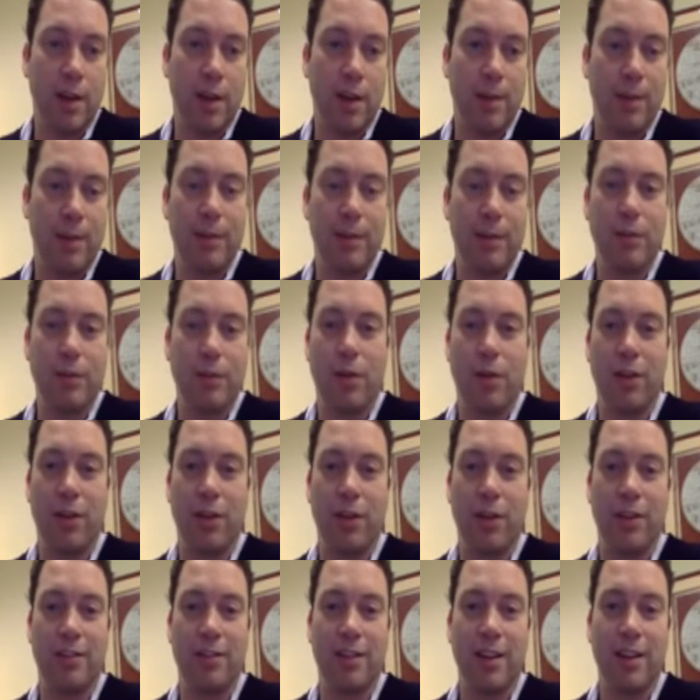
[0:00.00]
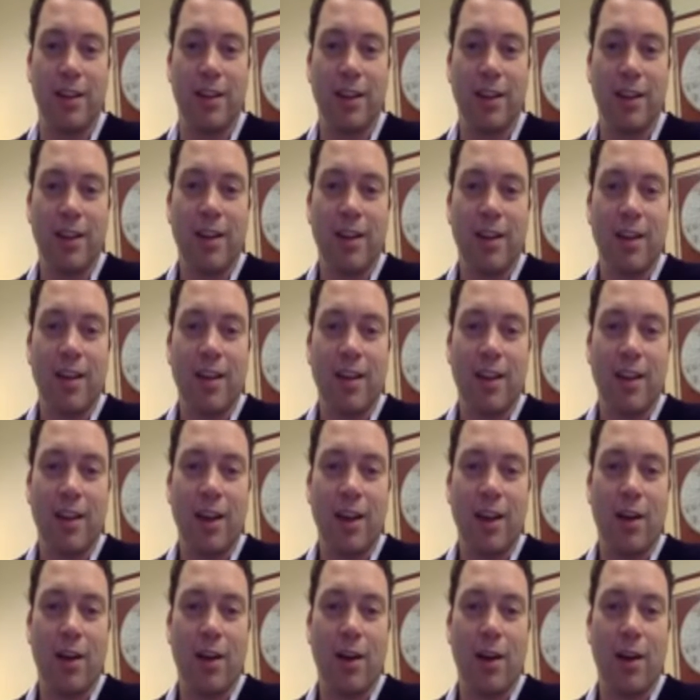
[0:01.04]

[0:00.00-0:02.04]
I mean, these are all things that, you know,